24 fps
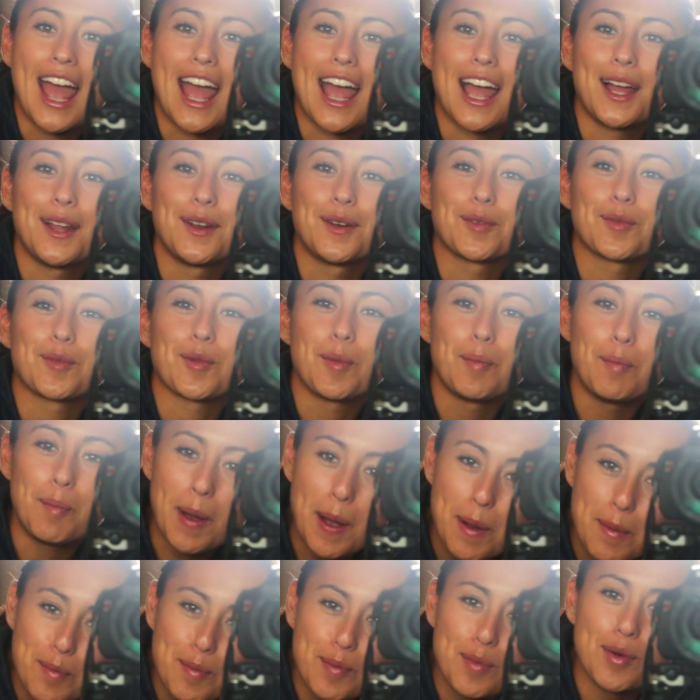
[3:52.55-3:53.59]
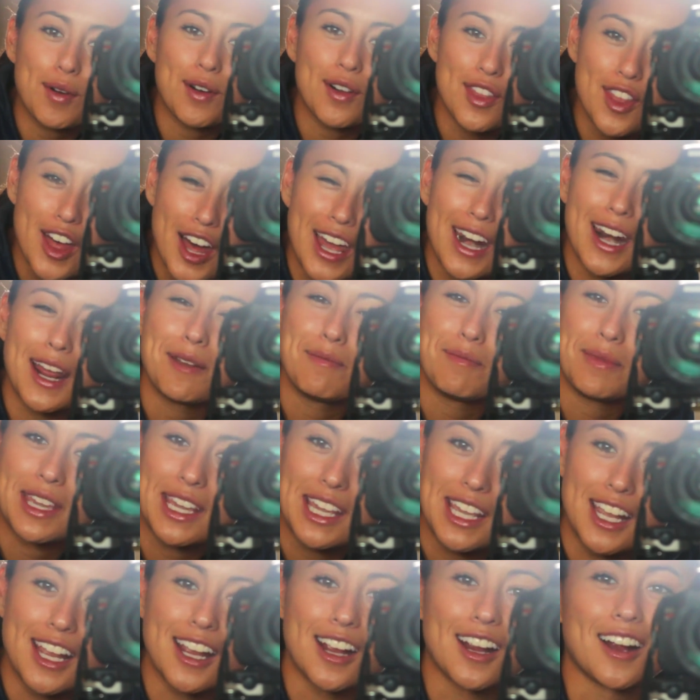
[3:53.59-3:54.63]
that I'm
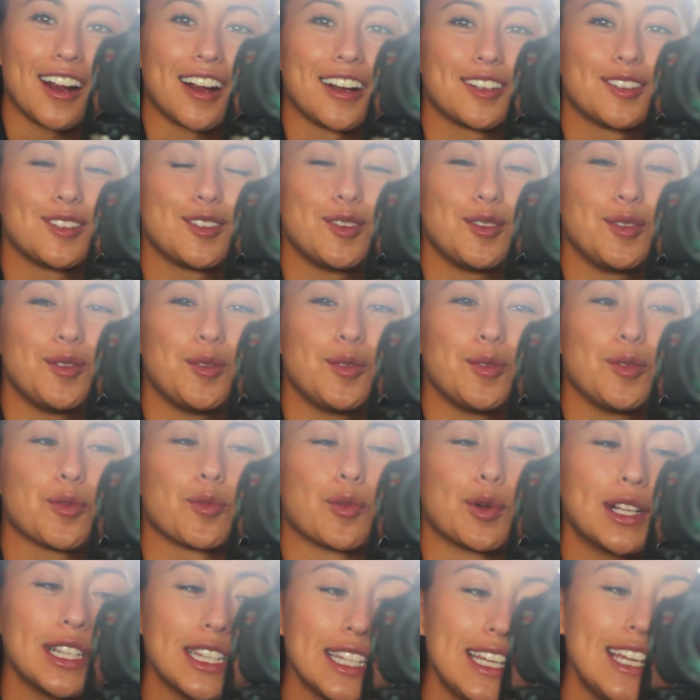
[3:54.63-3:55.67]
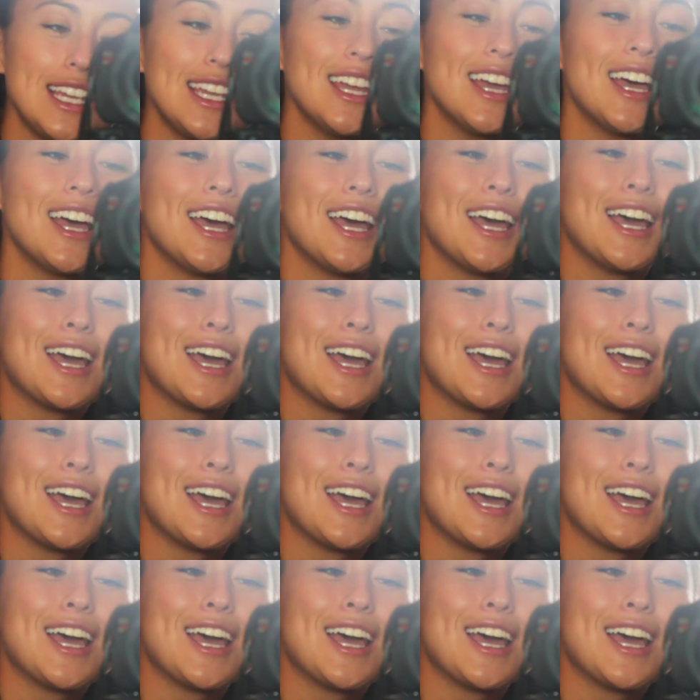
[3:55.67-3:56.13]
here to really